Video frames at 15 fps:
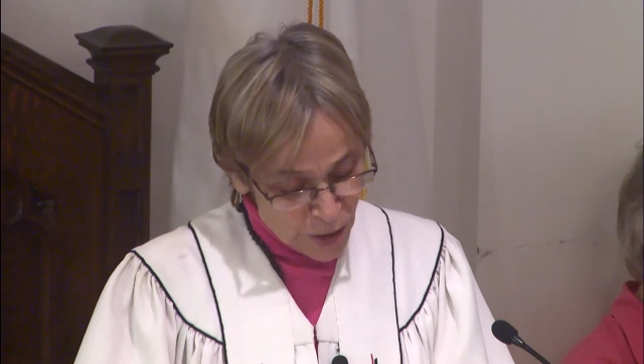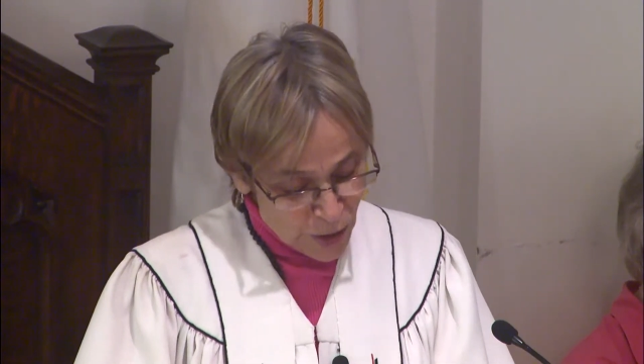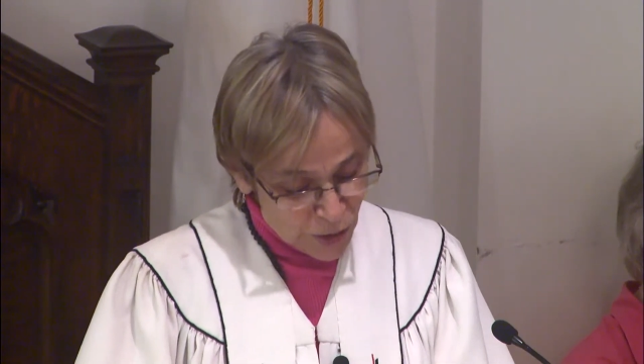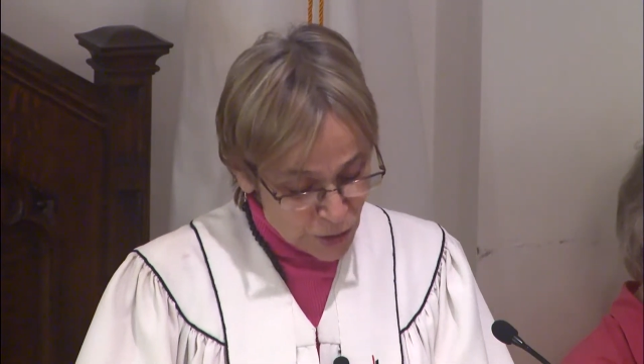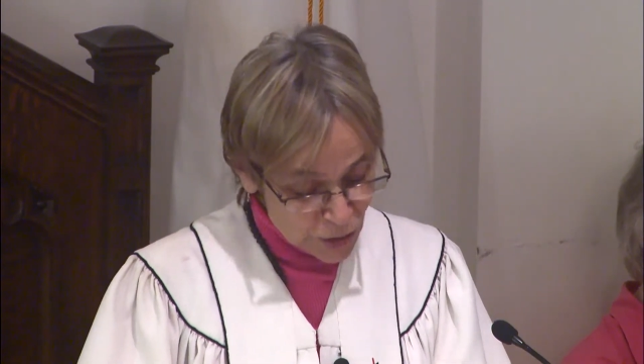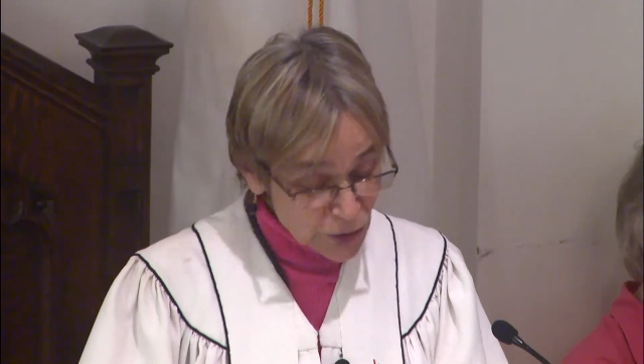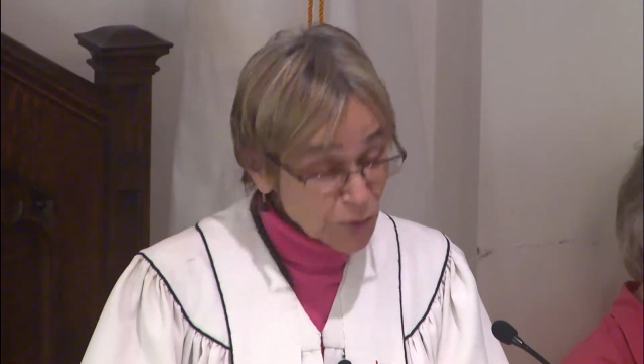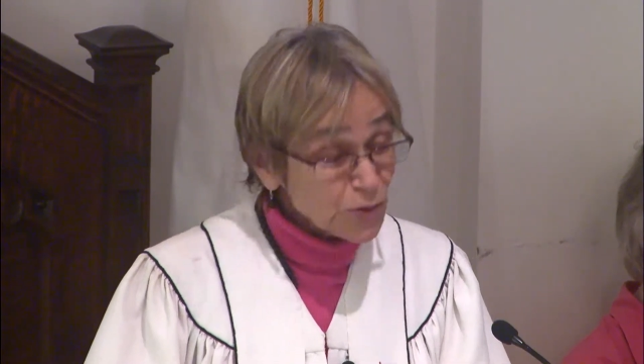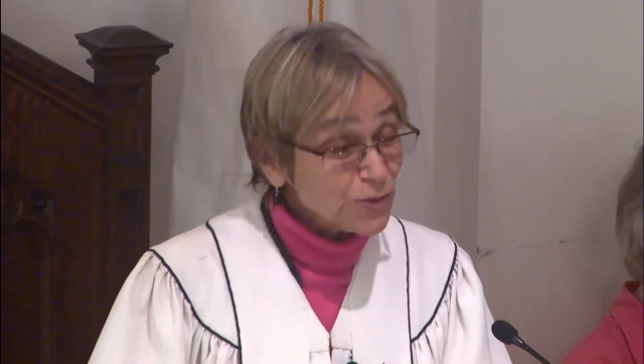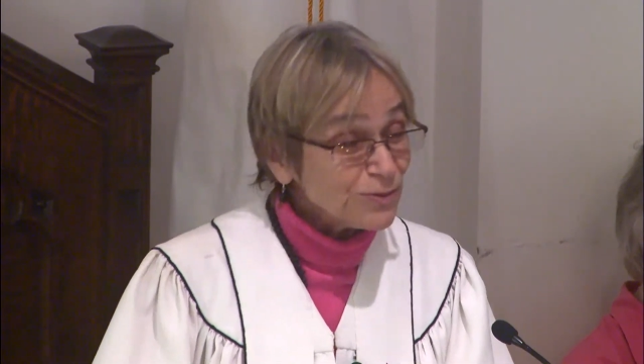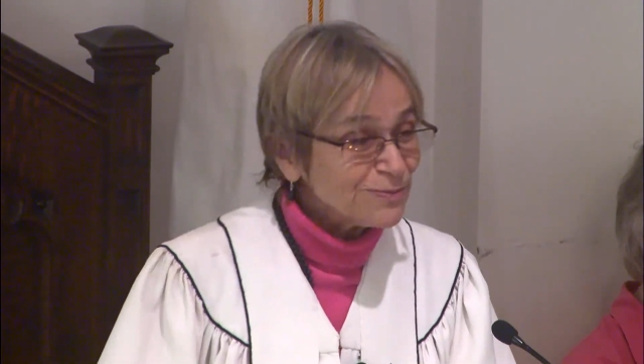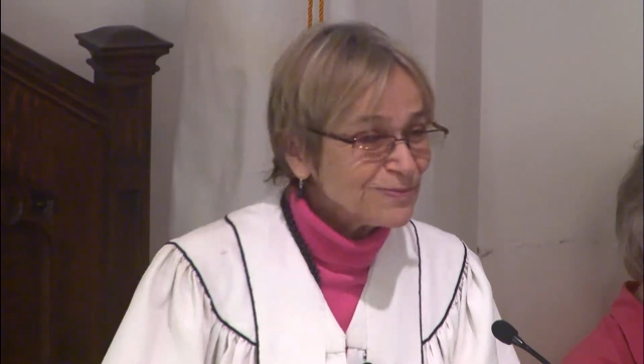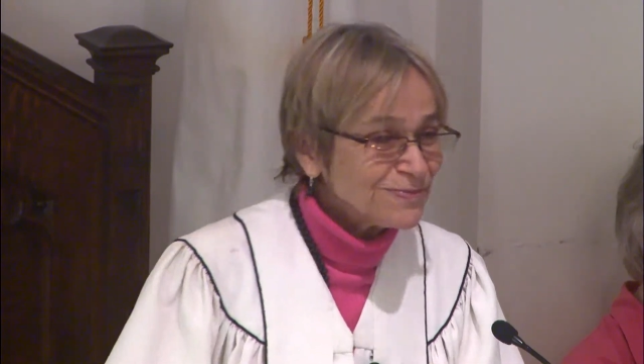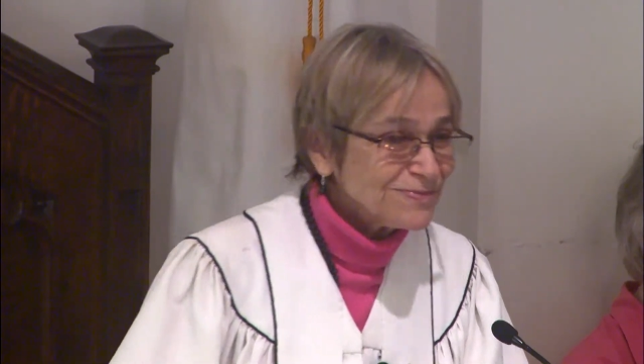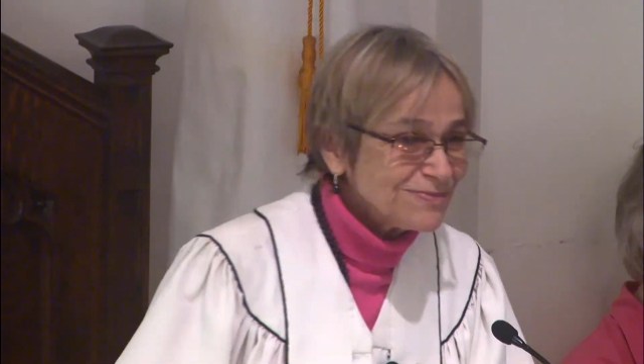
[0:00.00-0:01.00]

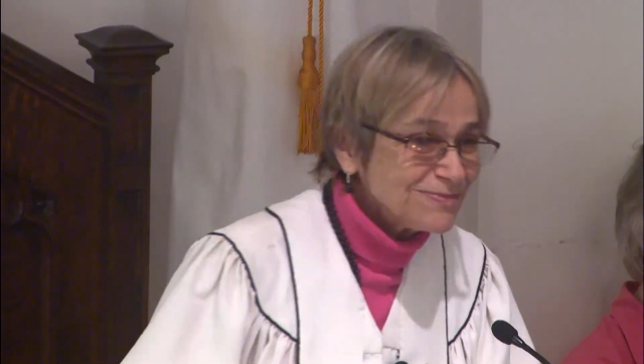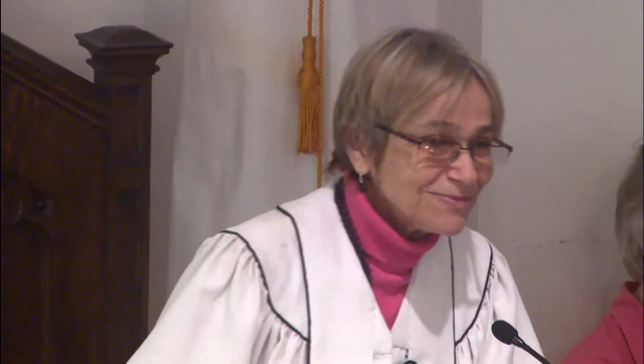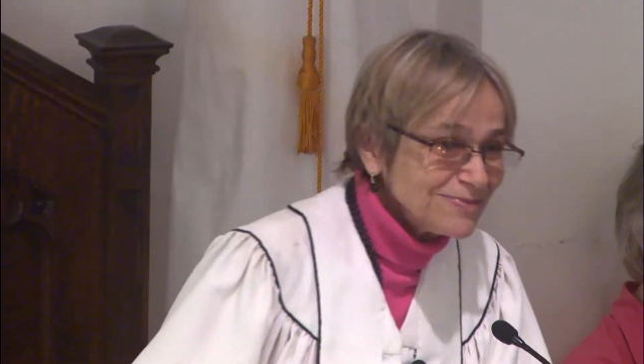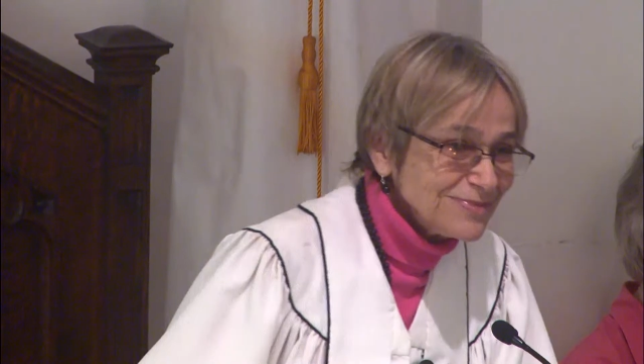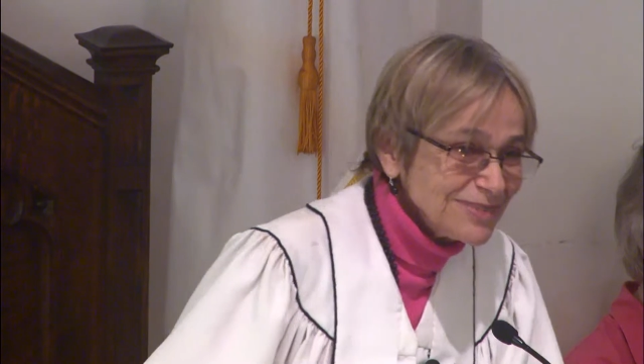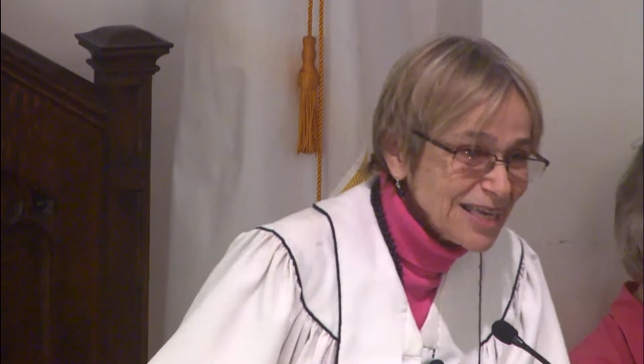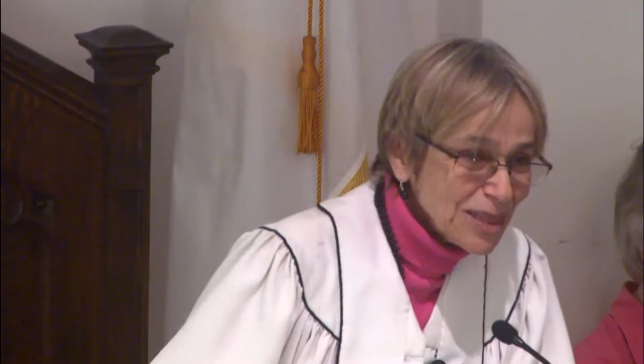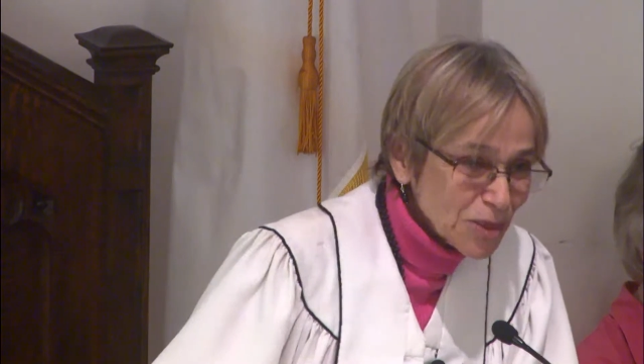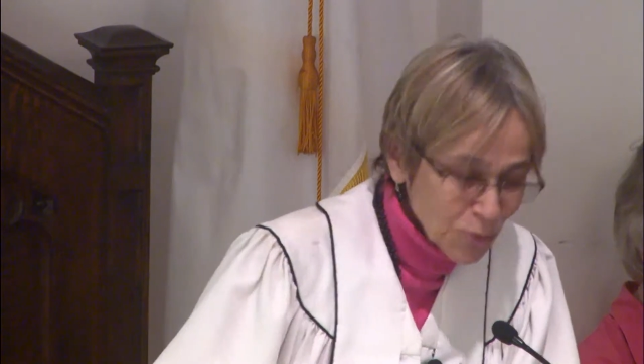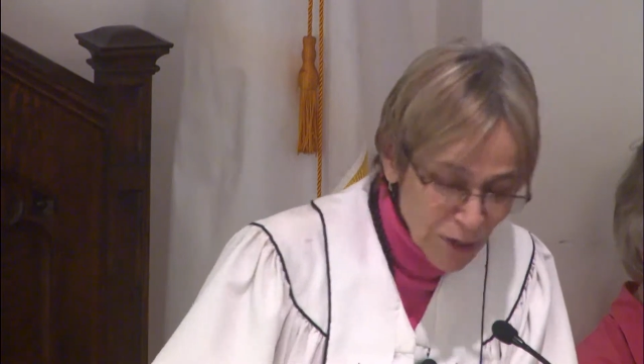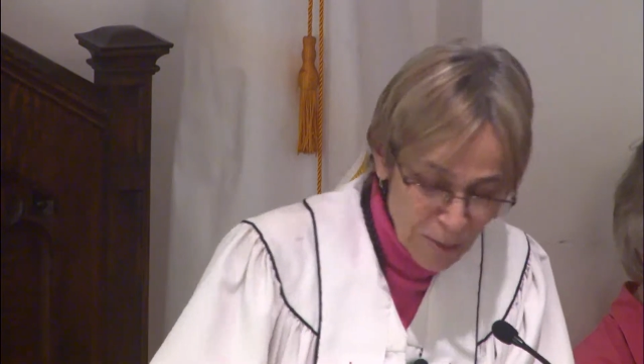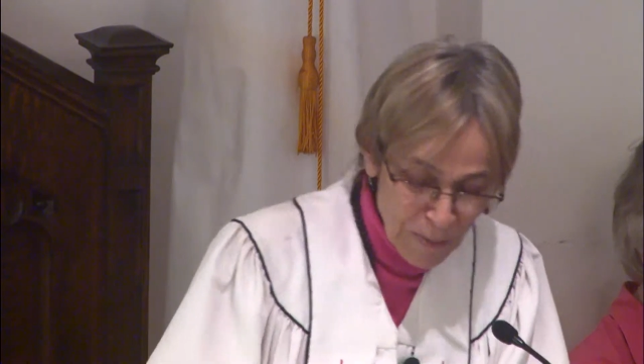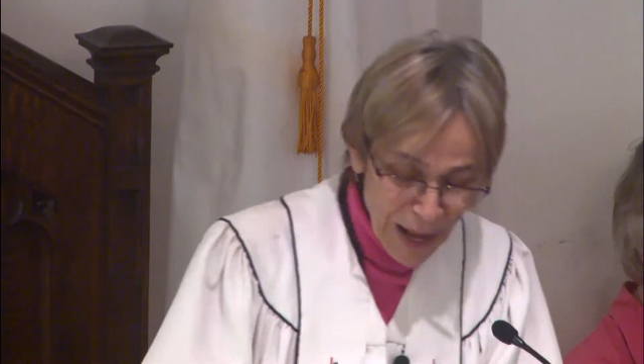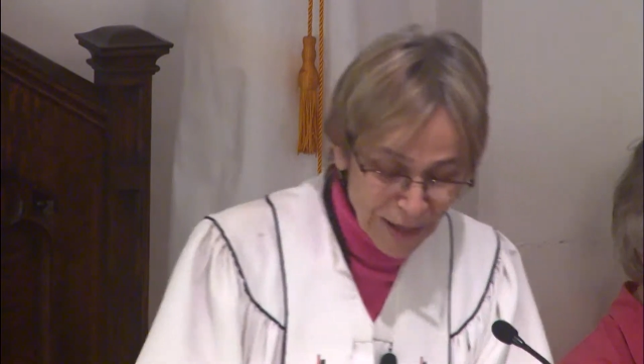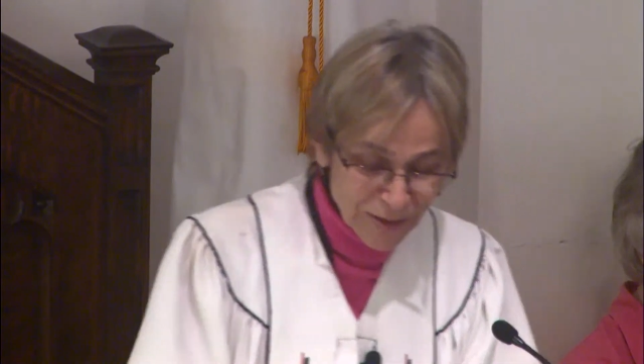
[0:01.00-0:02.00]
Soon, in
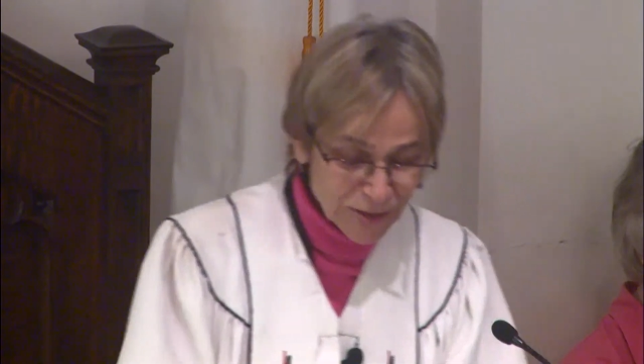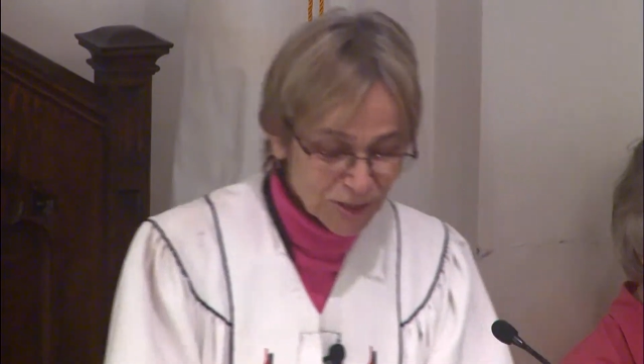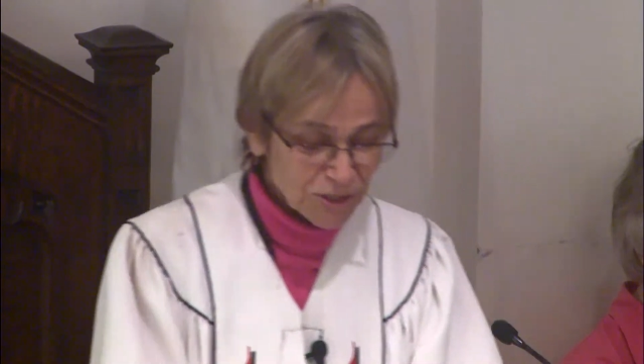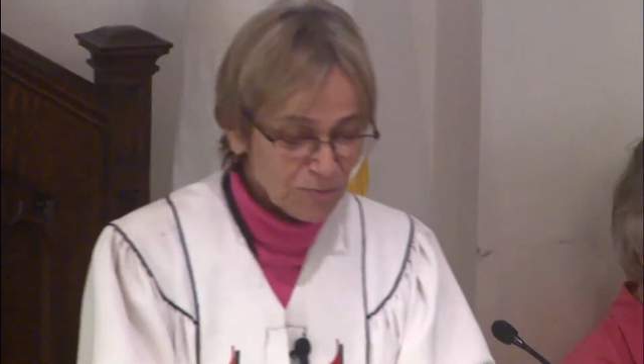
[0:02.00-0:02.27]
3 months